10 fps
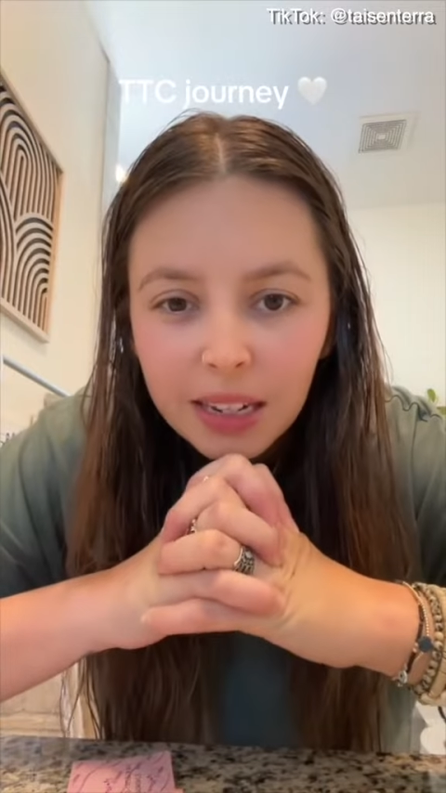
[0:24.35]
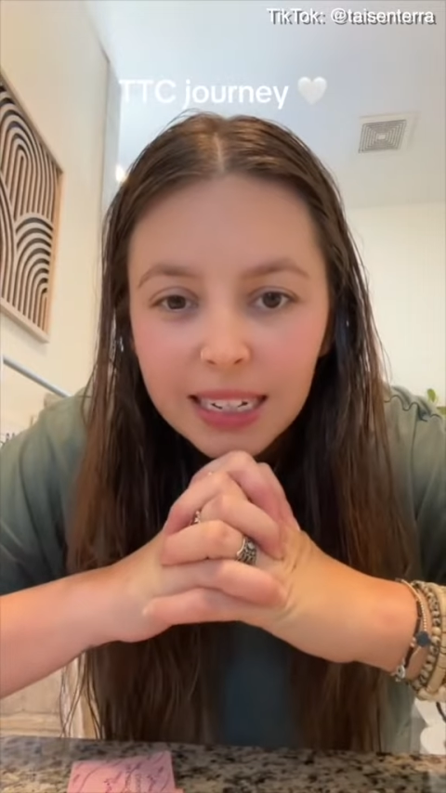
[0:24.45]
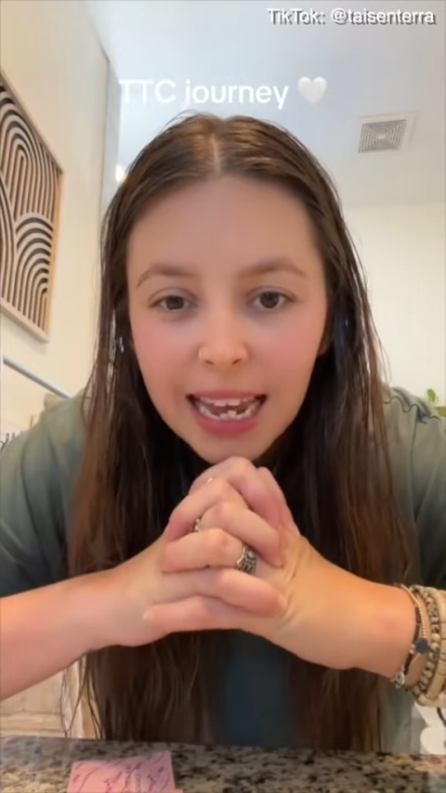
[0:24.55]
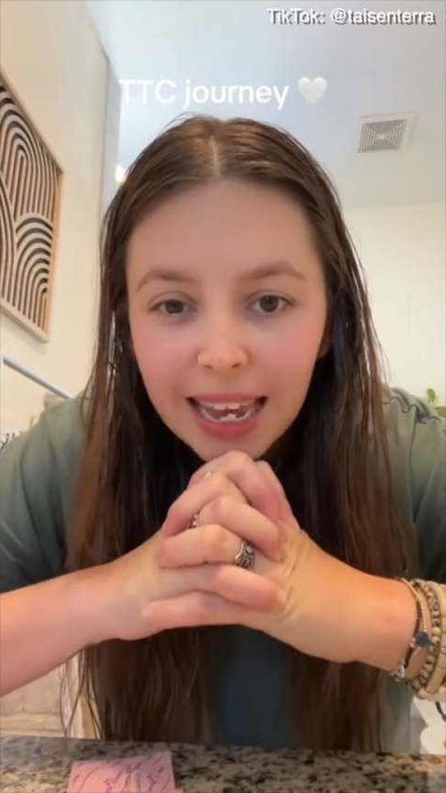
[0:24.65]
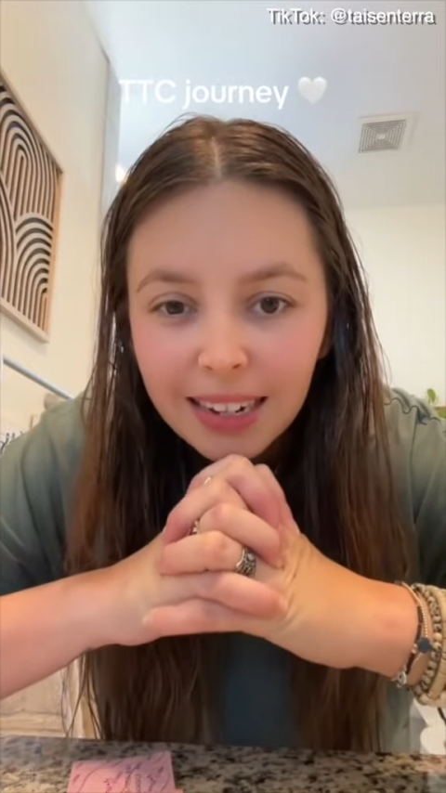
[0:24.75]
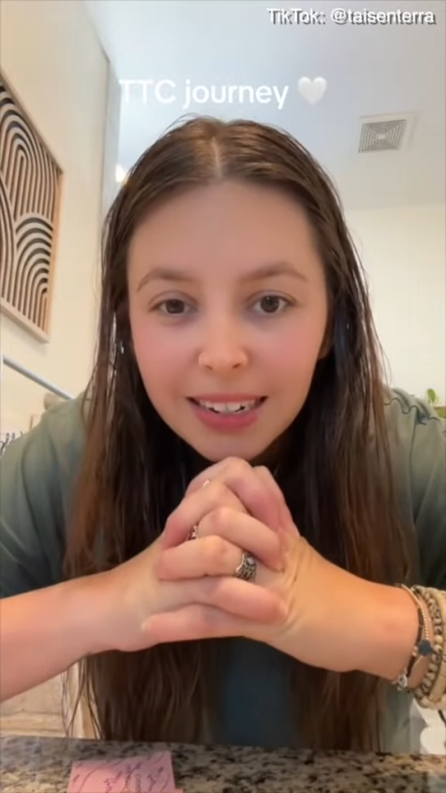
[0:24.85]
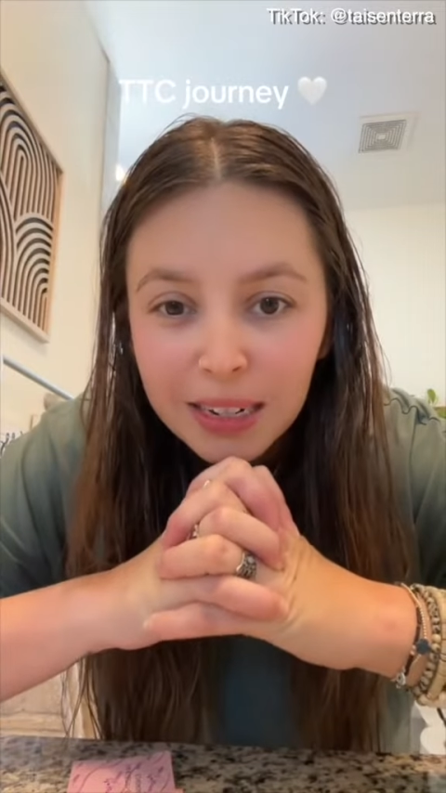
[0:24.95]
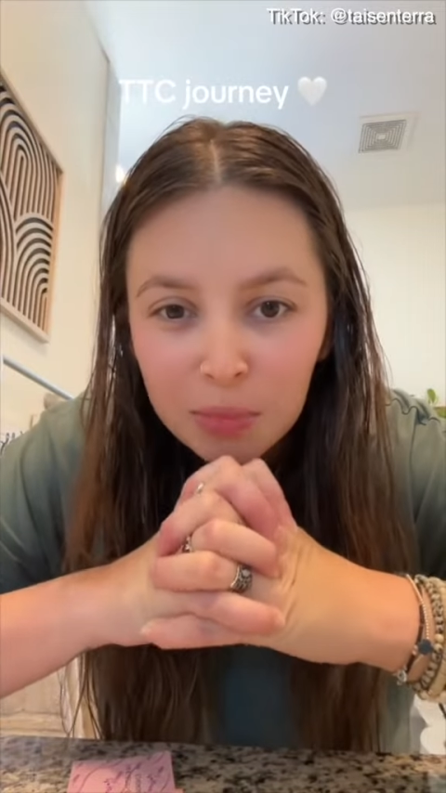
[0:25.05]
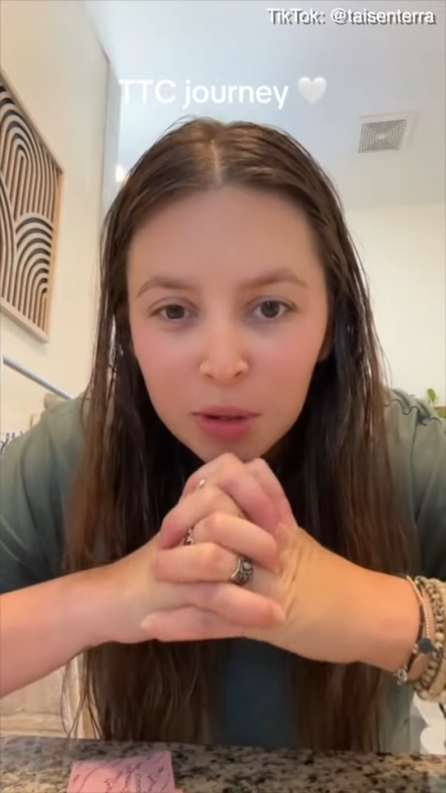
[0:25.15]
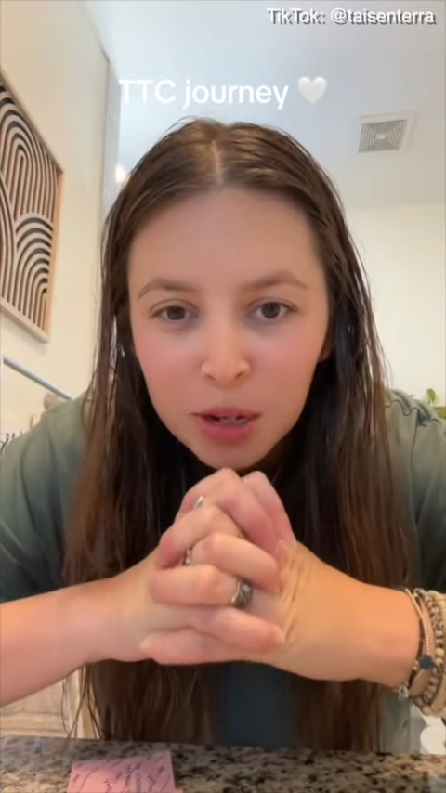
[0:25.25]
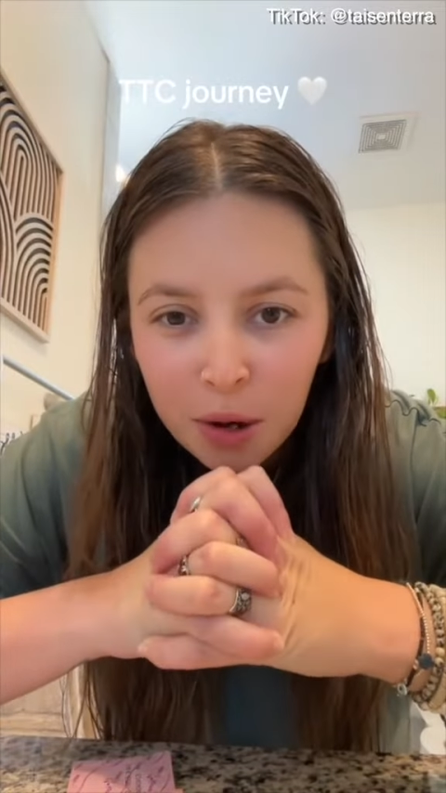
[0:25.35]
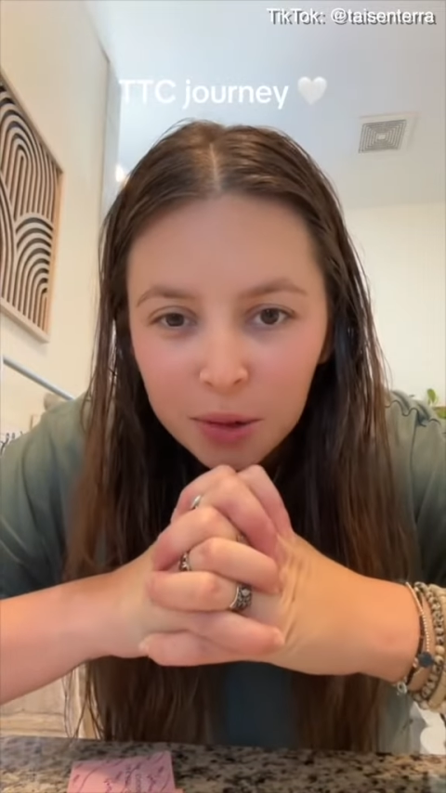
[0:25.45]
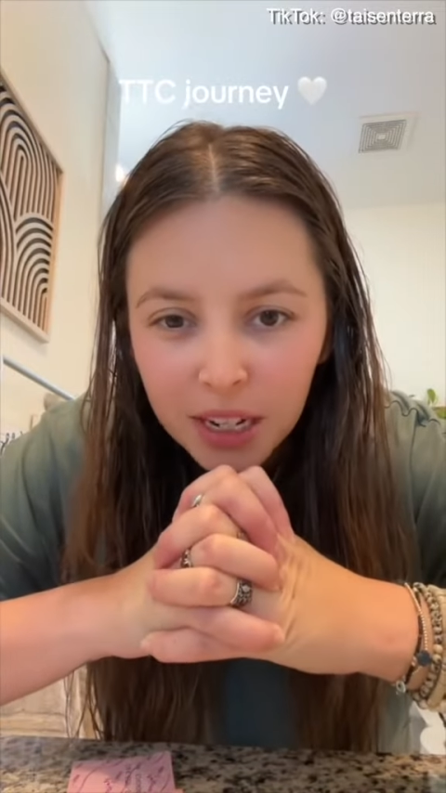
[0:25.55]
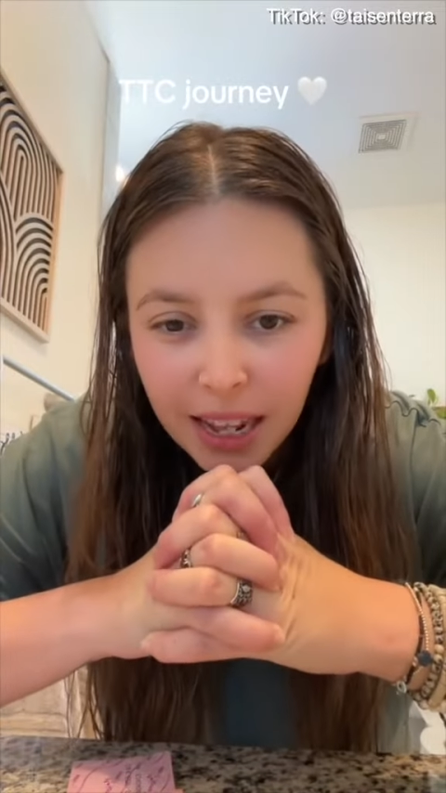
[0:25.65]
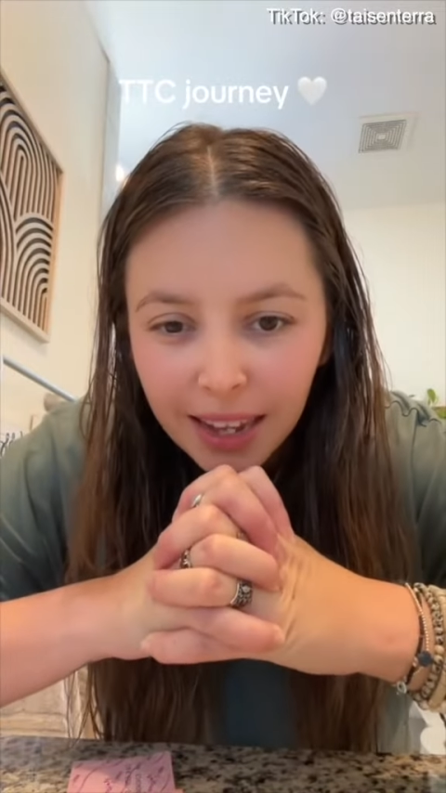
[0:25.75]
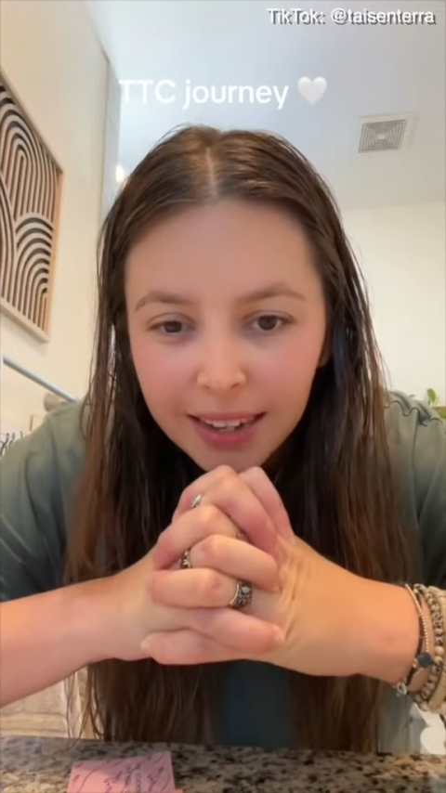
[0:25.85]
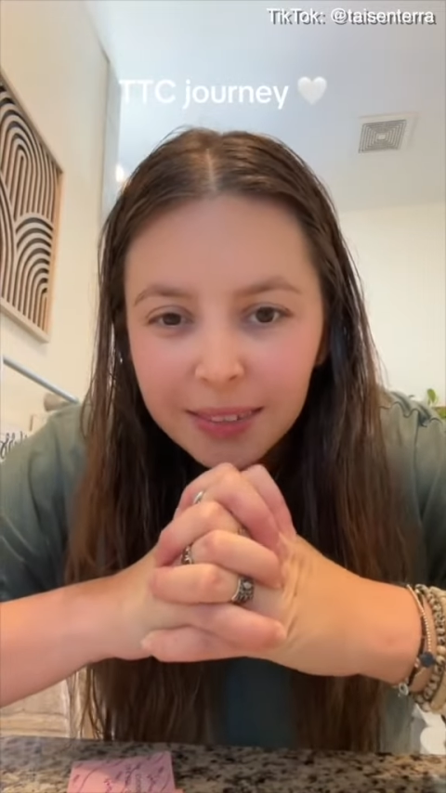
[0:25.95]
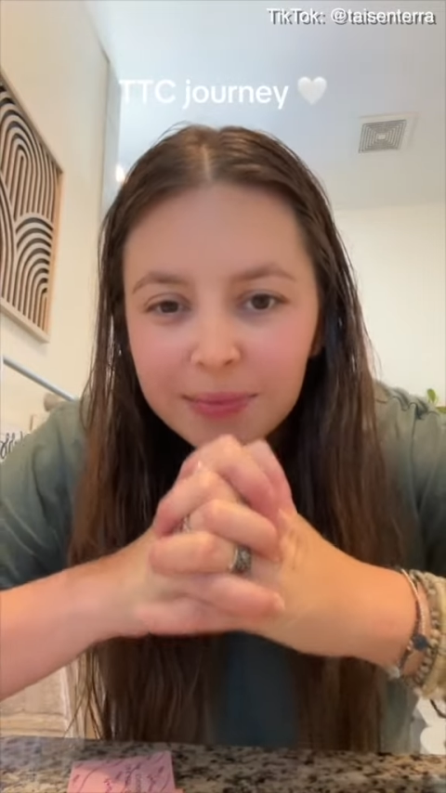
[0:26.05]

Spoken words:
10 DPO today,